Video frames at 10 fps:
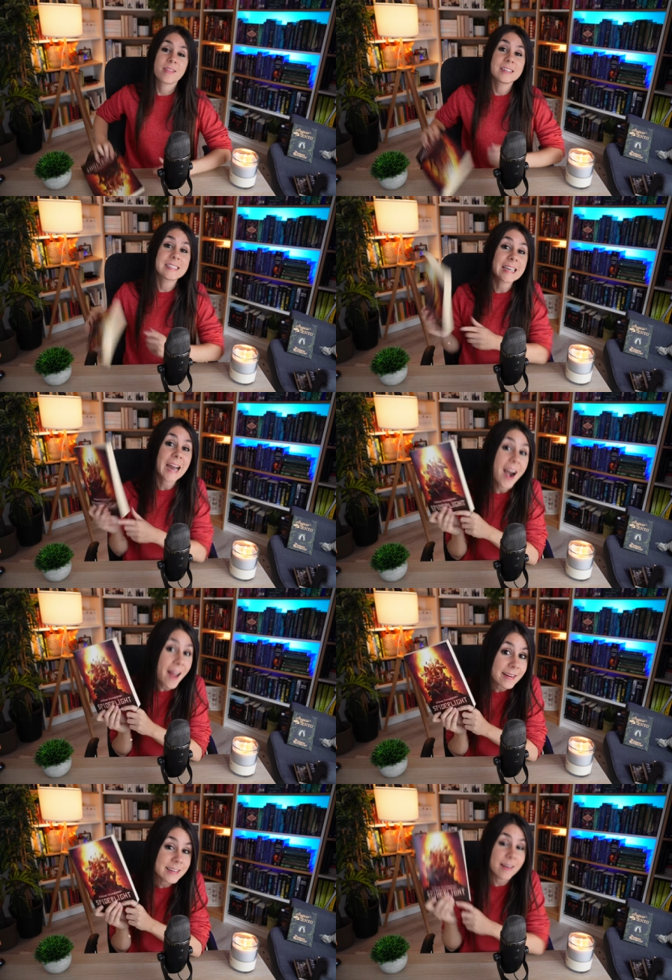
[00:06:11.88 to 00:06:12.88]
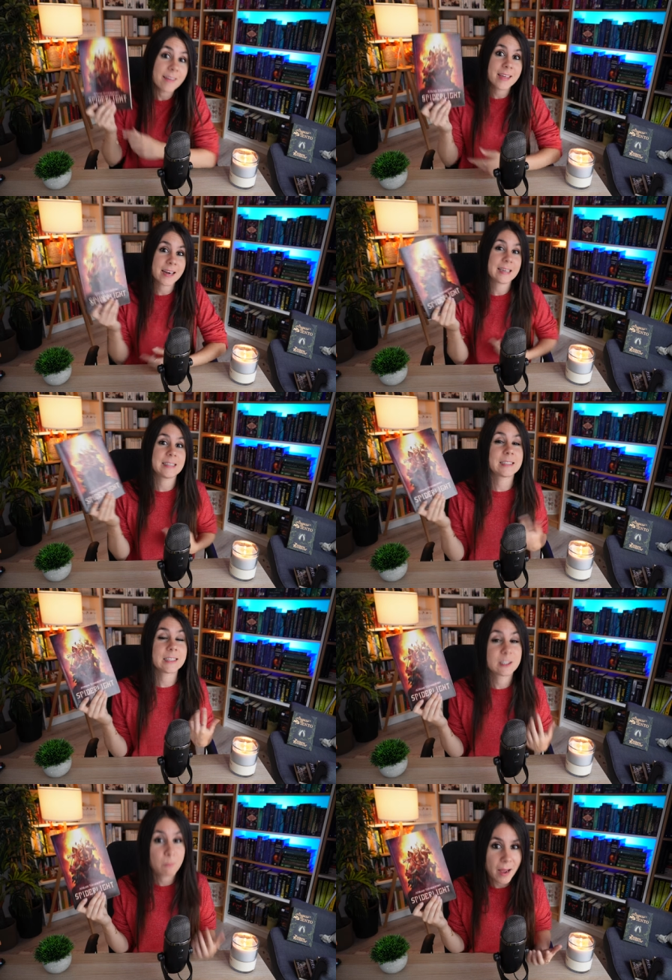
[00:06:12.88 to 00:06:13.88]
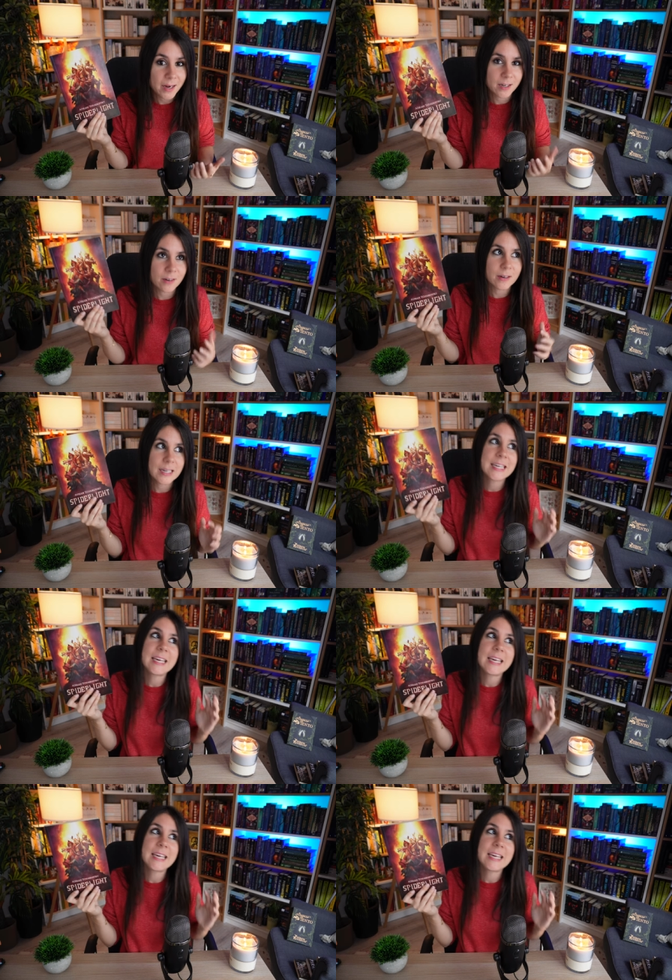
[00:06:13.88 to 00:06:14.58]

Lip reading: there's a character that is a spider.